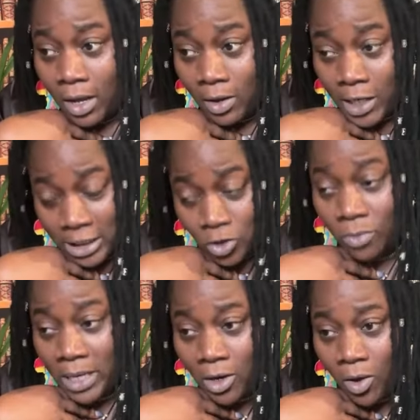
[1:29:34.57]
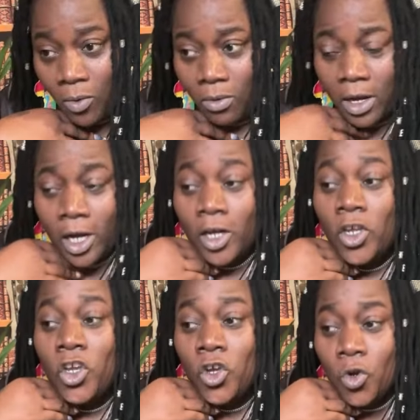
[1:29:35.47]
Listen to me now.
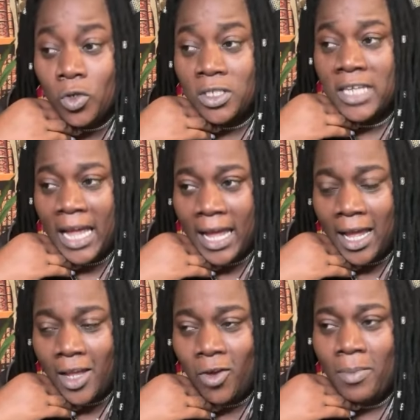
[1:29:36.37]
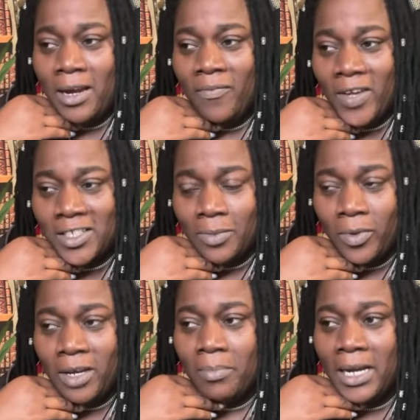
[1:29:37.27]
You say you manifest him with
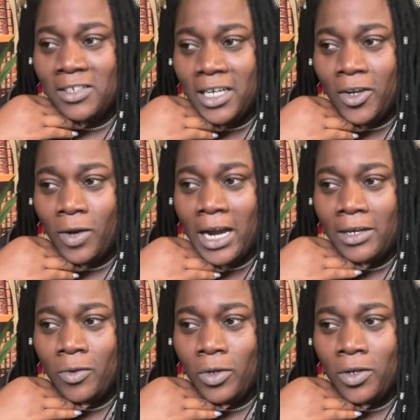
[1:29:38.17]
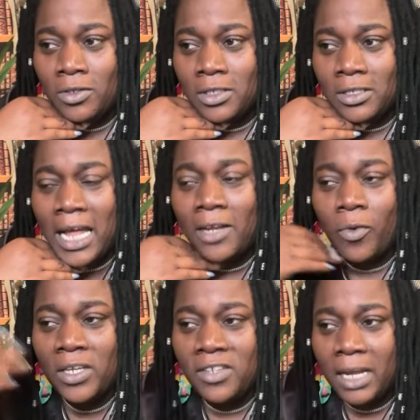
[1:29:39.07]
the magic, you and you use not
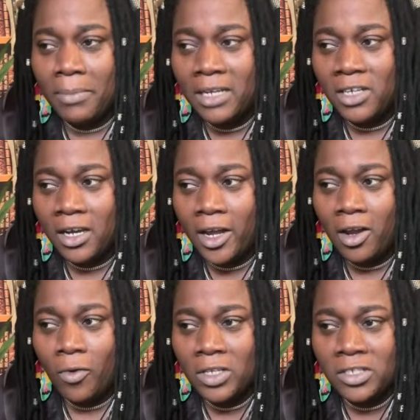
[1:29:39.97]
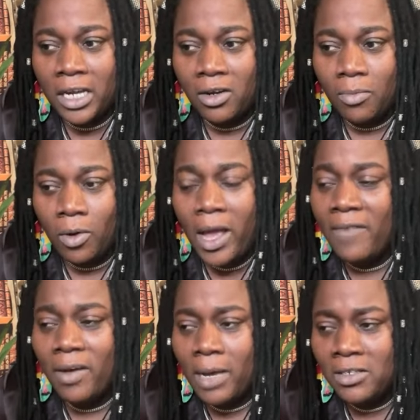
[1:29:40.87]
Christian magic, you're not Christian no more.
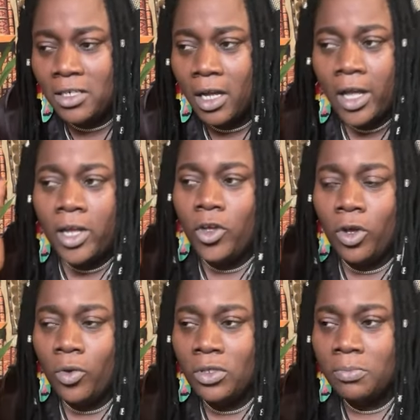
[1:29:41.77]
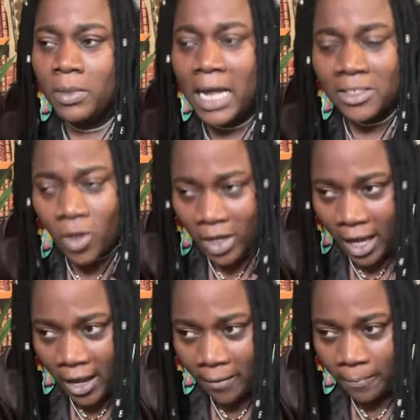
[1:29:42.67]
Whatever magic you use, but that's
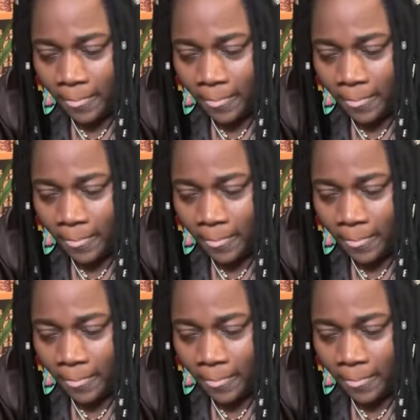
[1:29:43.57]
okay.